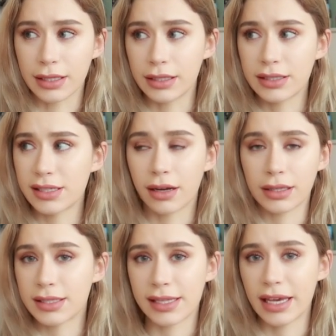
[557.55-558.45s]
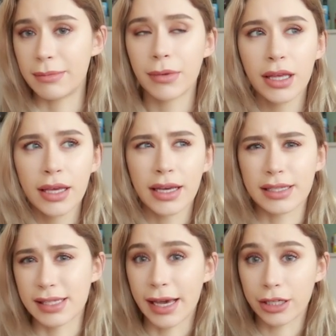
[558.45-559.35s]
and it's not the same
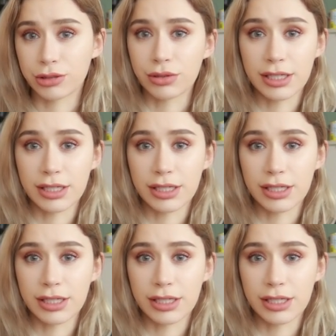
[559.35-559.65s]
as the actual